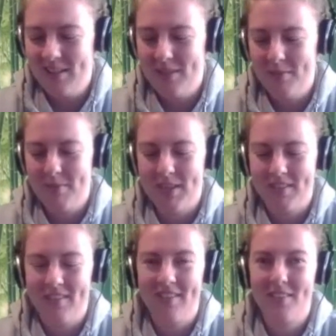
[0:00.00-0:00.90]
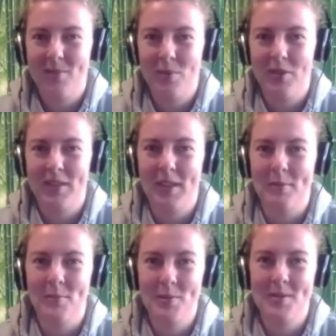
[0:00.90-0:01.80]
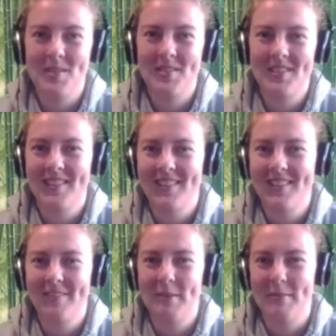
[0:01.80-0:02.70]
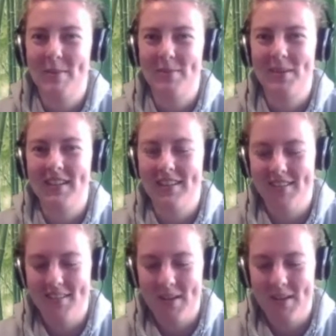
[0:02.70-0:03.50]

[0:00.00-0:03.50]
Because one thing you must remember is